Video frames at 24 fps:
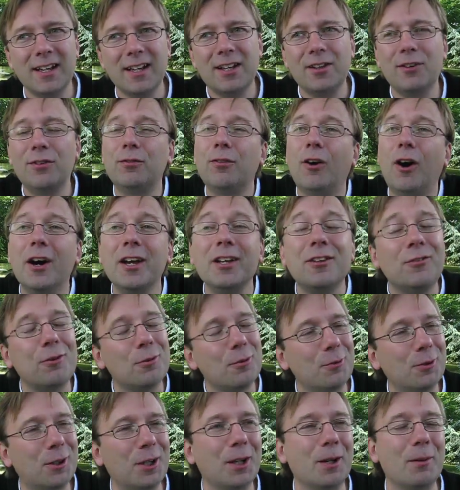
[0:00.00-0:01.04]
It's fine
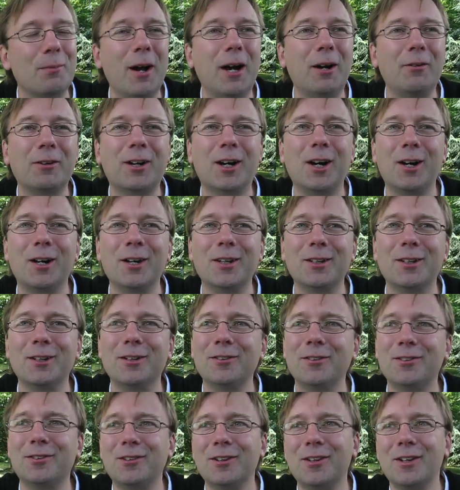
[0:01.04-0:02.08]
talking about
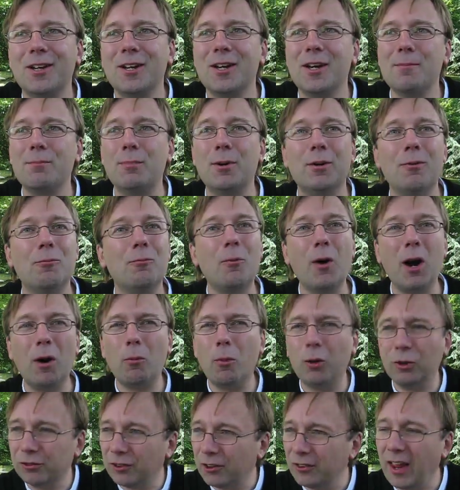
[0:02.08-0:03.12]
kindness, but well,
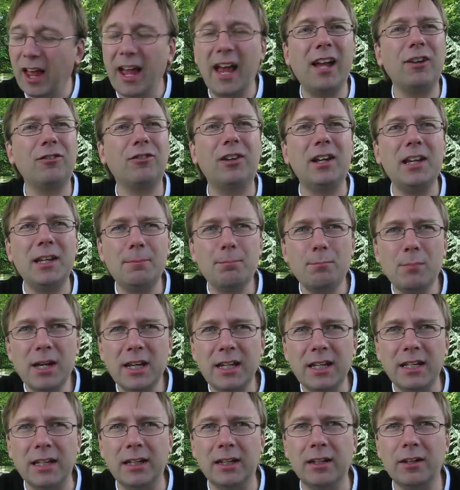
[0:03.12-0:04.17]
what does that actually
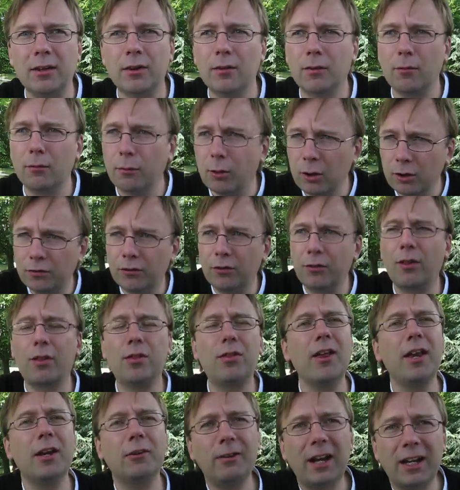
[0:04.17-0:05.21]
mean? What's the
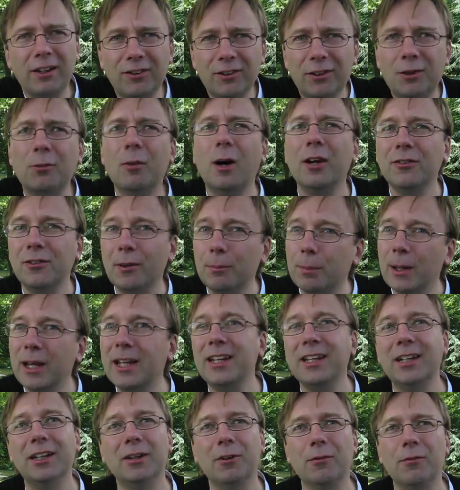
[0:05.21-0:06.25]
theoretical
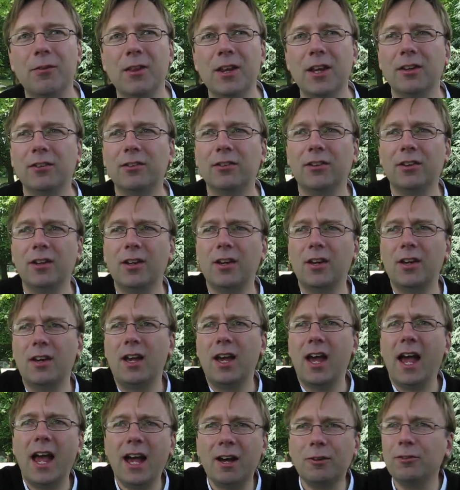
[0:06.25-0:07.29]
underpinning of this?
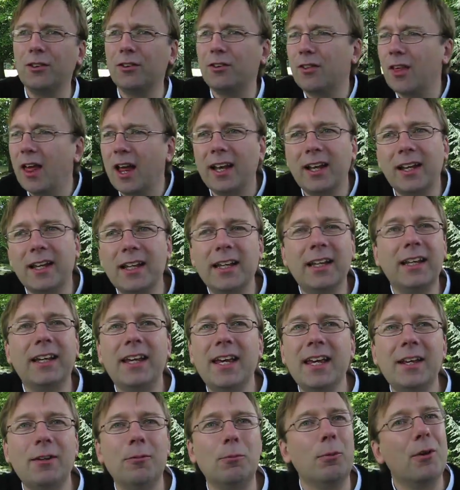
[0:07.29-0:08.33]
How does that link
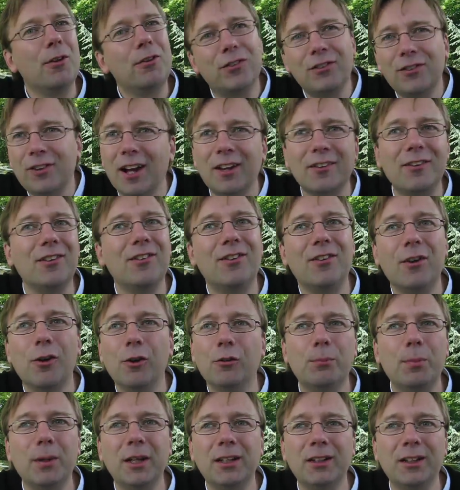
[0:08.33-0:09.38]
in with studies that
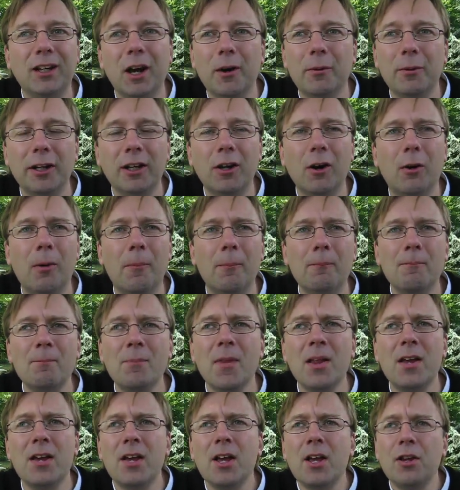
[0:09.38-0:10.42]
have been going on?
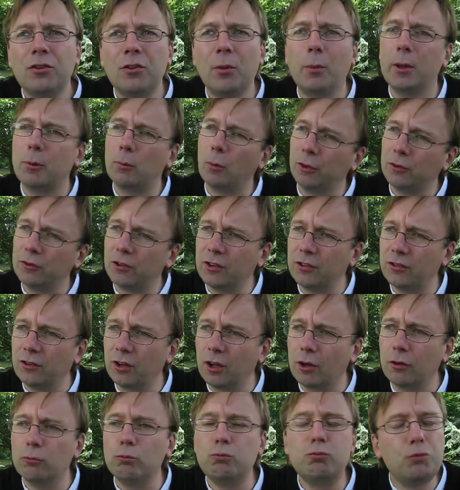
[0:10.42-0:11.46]
So we wanted
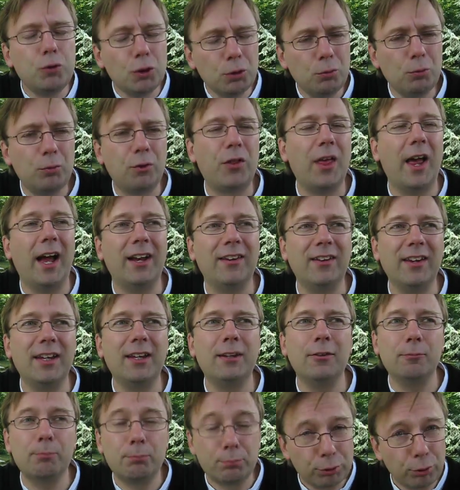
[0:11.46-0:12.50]
to root that
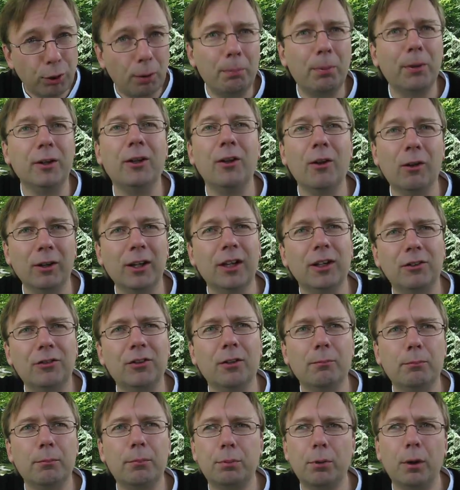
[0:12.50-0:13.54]
in proper knowledge
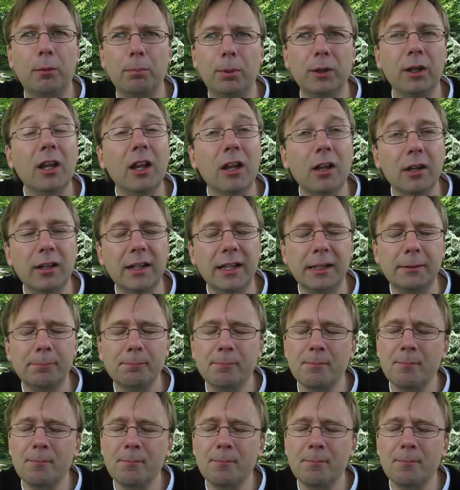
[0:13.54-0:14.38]
and proper learning.